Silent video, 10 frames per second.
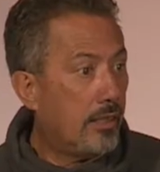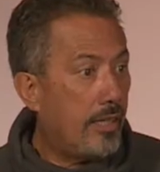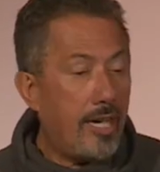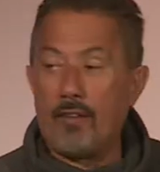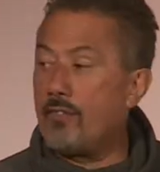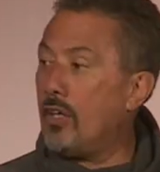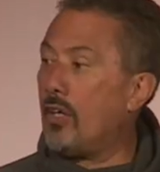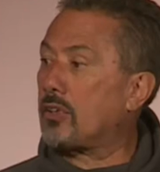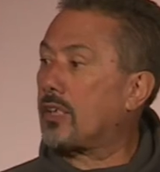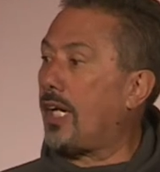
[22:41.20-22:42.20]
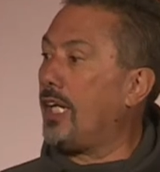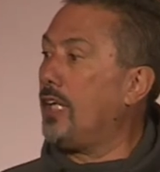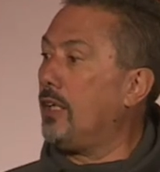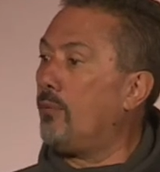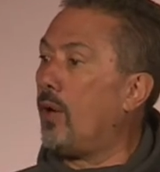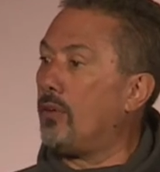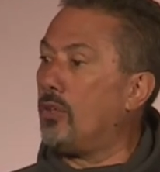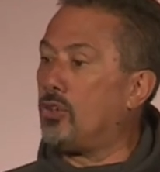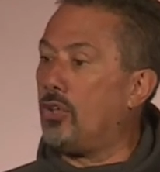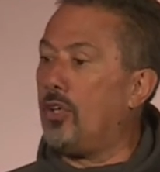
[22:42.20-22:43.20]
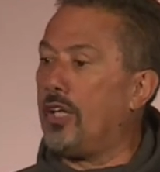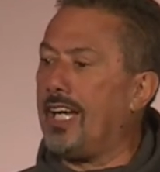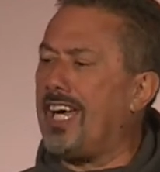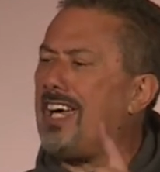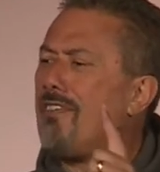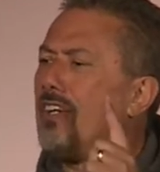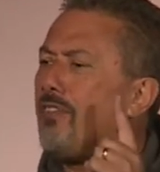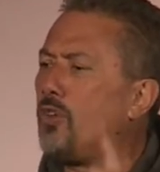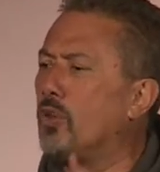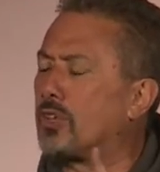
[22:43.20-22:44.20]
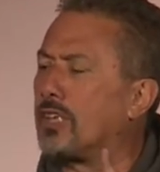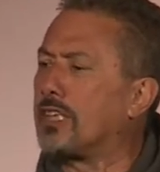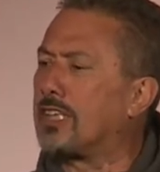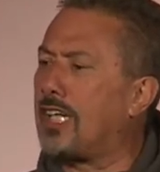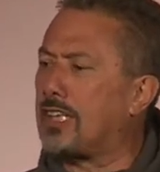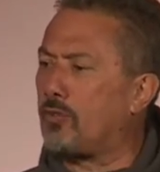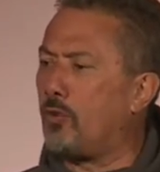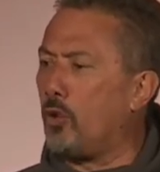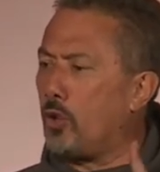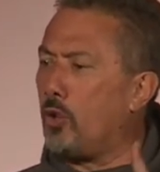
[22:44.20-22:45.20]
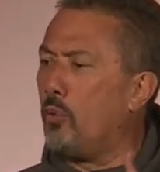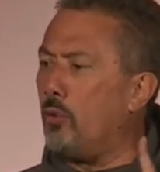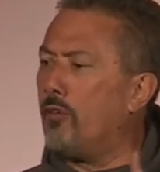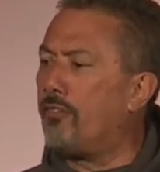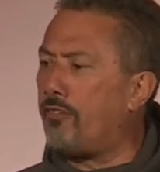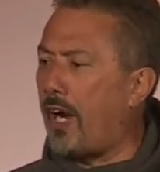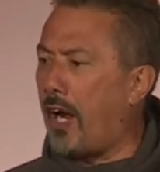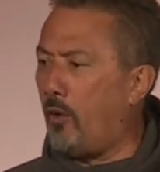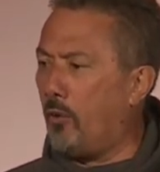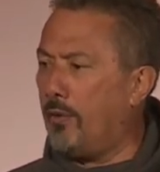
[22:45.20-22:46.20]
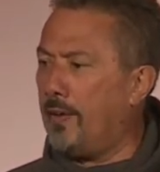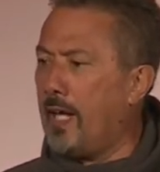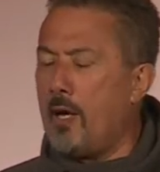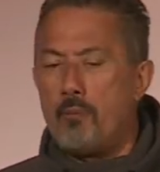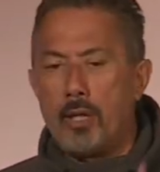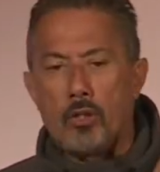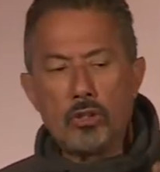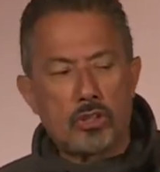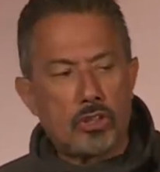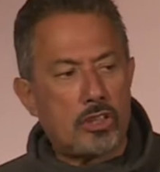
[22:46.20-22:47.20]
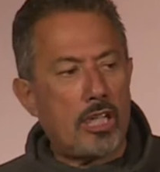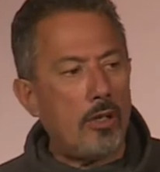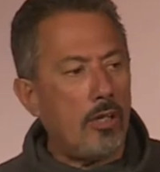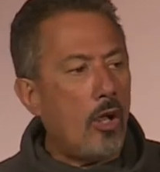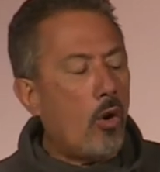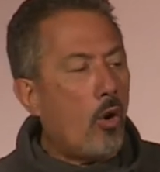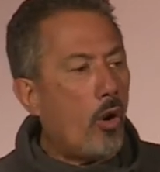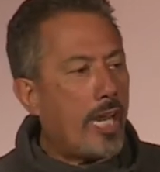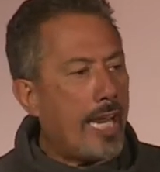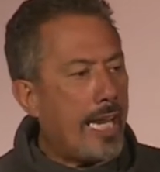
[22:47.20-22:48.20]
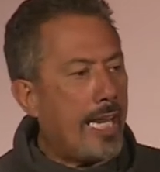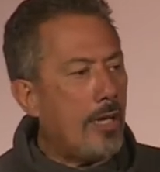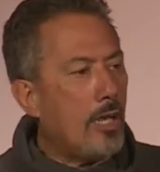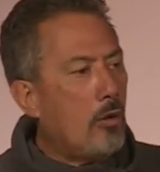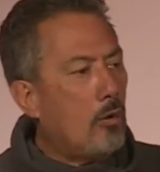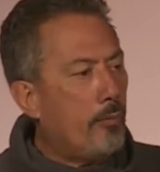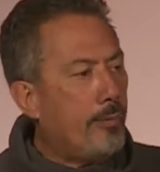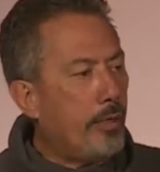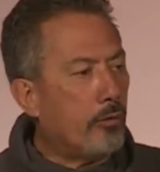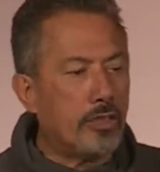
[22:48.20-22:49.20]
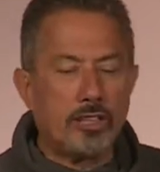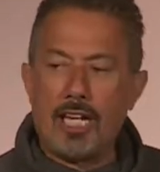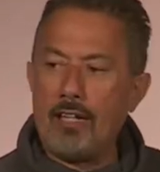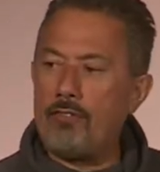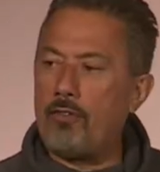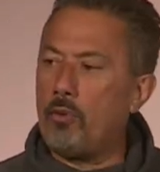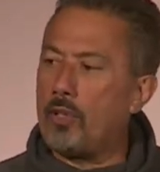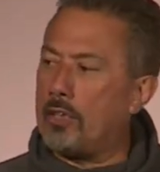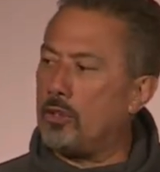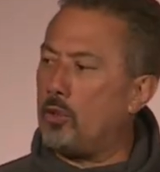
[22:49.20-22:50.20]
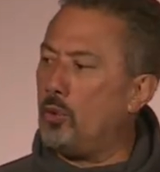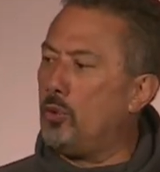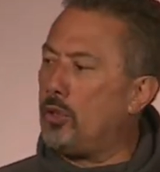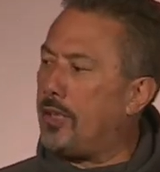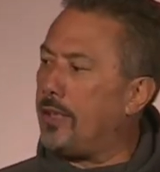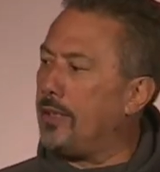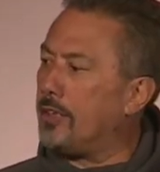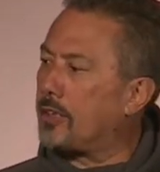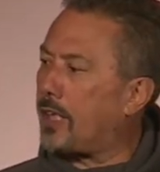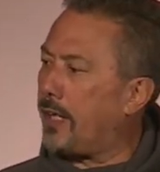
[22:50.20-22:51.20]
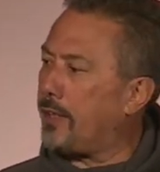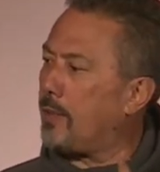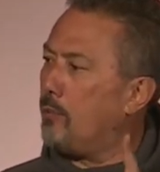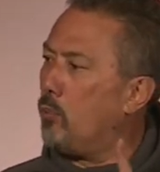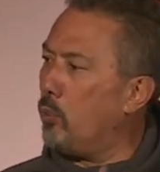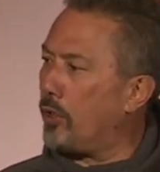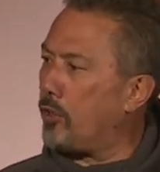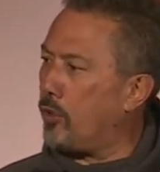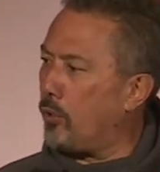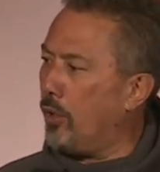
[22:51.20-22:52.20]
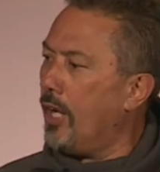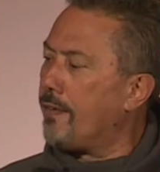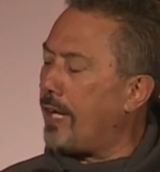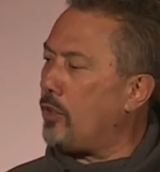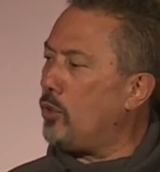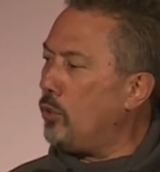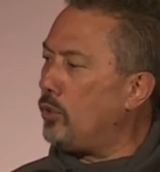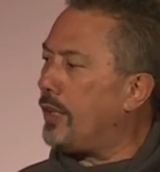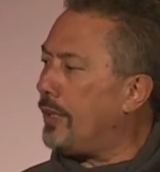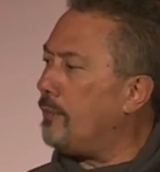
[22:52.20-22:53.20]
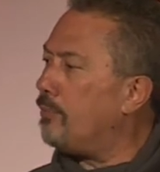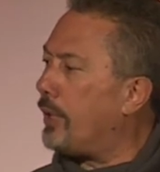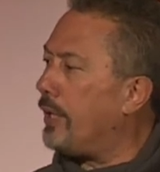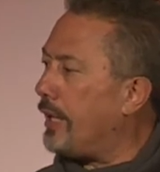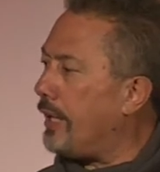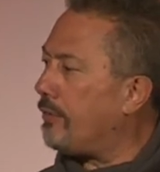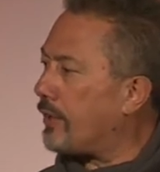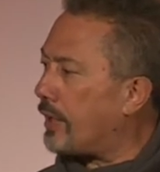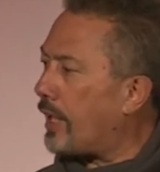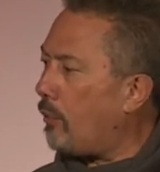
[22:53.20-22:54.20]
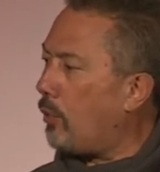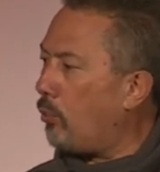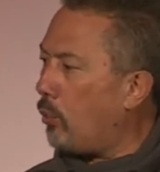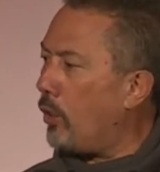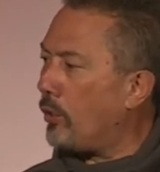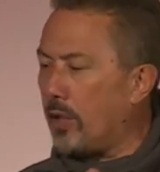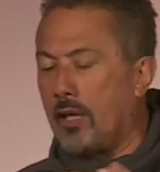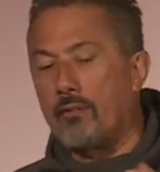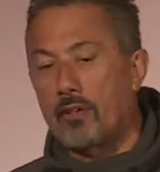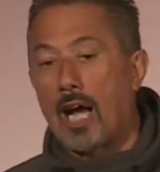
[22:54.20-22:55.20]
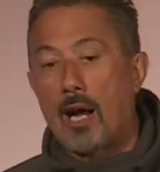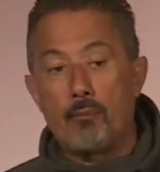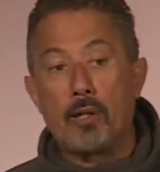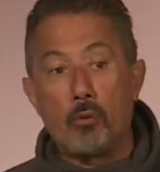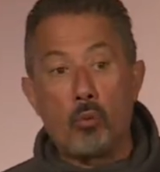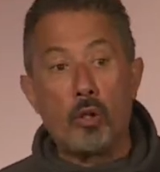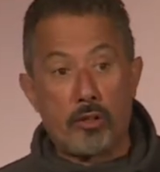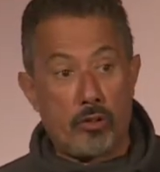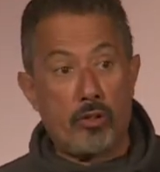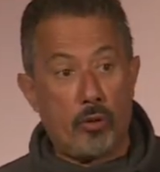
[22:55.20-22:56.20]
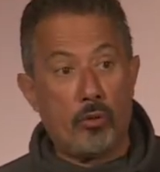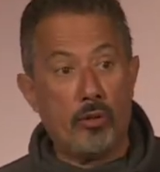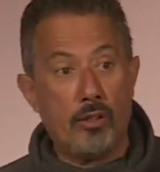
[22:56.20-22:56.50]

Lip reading: And if you're not taking them on the journey, even if you're successful, you will fail. Because she or he will be resentful that you didn't take them with you, that you didn't believe that they were worthy of coming with you.